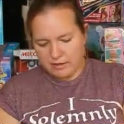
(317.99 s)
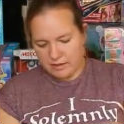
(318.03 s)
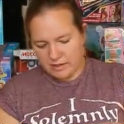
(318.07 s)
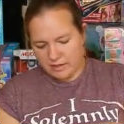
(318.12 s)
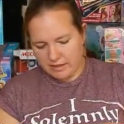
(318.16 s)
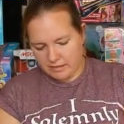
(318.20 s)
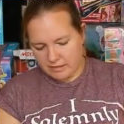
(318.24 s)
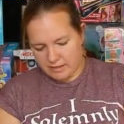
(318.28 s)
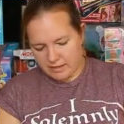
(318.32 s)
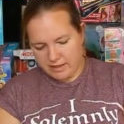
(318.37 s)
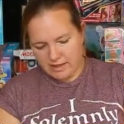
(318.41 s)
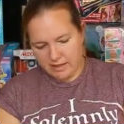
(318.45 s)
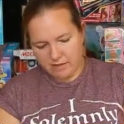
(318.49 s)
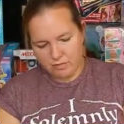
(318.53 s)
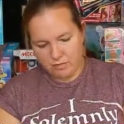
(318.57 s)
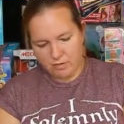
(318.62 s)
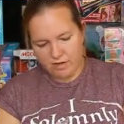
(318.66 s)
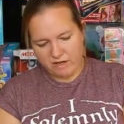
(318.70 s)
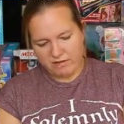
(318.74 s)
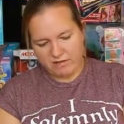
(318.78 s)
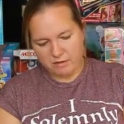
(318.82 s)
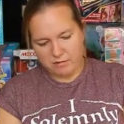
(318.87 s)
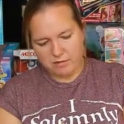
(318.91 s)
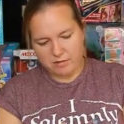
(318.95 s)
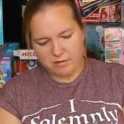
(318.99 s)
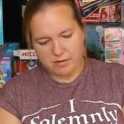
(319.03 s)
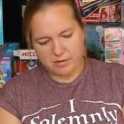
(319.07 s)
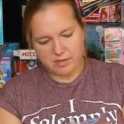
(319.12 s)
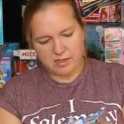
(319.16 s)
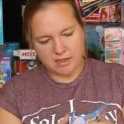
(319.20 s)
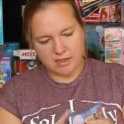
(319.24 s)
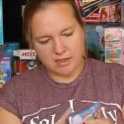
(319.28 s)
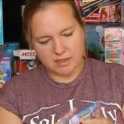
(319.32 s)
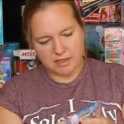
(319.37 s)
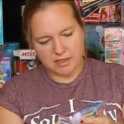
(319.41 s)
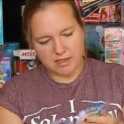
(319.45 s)
let's see where I'm
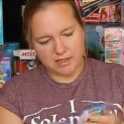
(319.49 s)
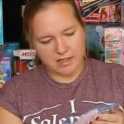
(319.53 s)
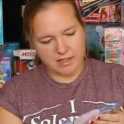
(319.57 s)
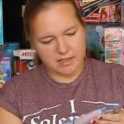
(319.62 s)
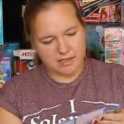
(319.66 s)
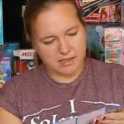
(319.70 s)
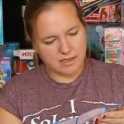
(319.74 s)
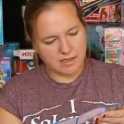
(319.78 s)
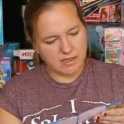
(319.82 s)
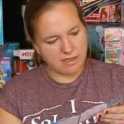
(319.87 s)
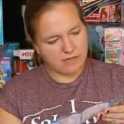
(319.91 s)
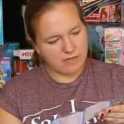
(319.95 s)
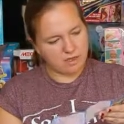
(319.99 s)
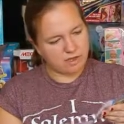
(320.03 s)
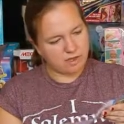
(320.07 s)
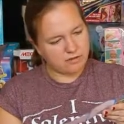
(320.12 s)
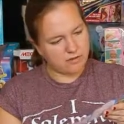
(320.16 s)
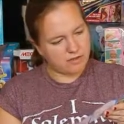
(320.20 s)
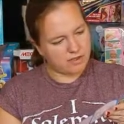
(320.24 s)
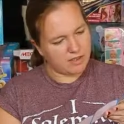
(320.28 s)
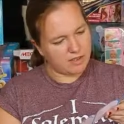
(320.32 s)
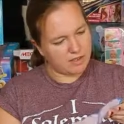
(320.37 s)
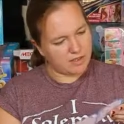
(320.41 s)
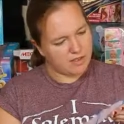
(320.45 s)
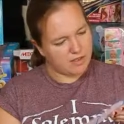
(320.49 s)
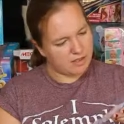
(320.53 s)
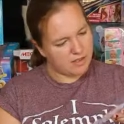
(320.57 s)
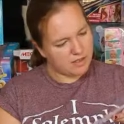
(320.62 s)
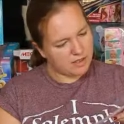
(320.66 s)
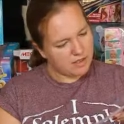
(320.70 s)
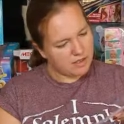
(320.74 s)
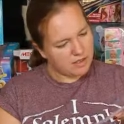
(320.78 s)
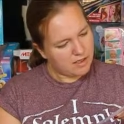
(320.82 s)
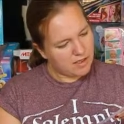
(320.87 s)
supposed to connect each of these